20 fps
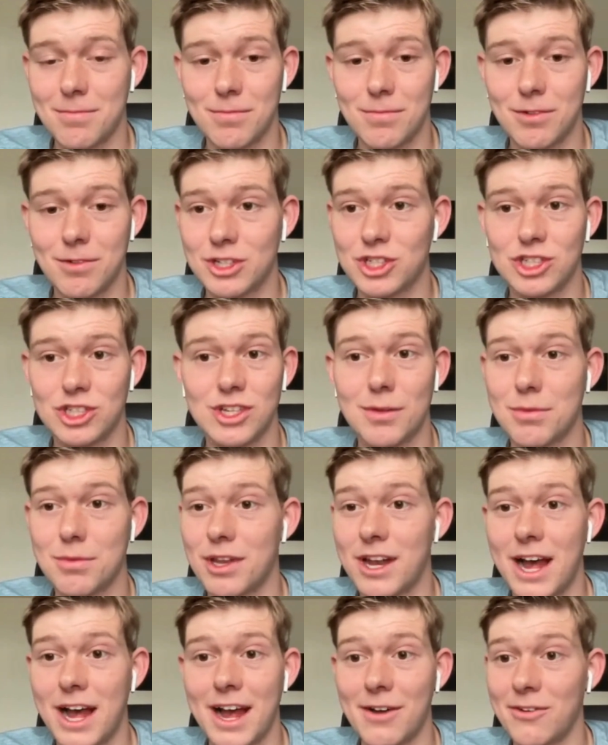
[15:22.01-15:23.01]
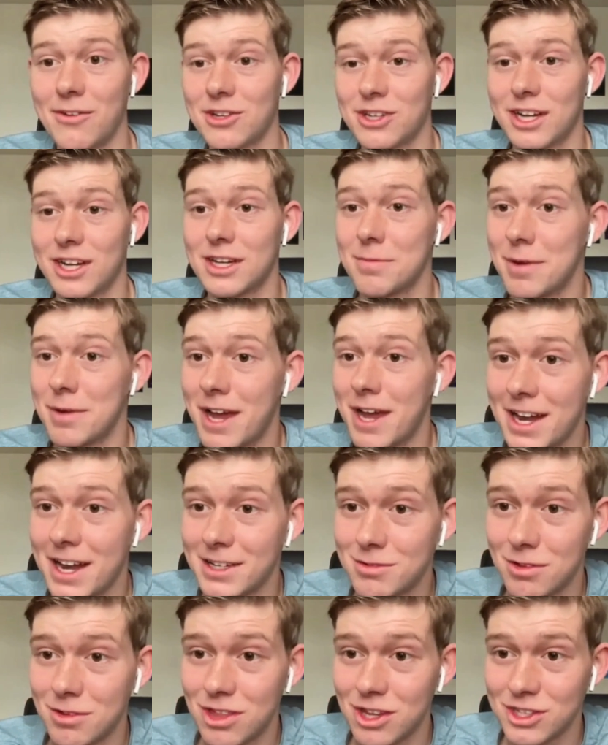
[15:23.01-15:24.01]
which is something I always like to be
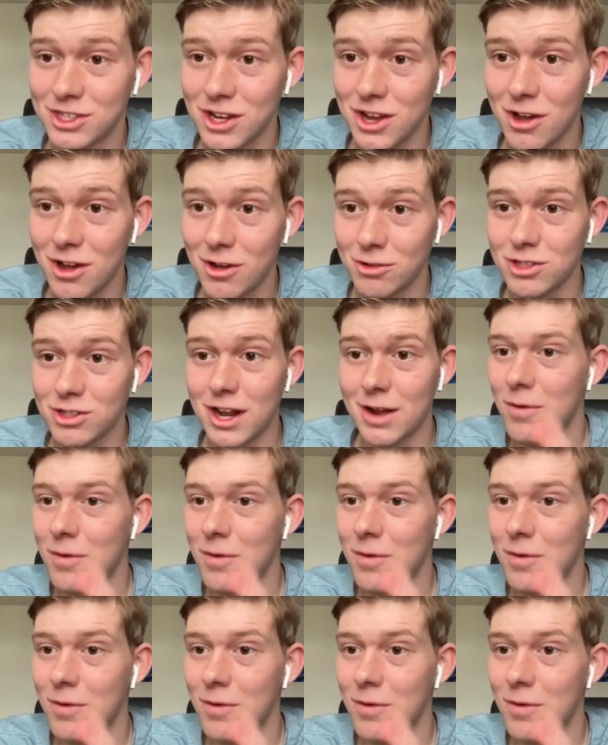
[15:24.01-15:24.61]
honest with as a host.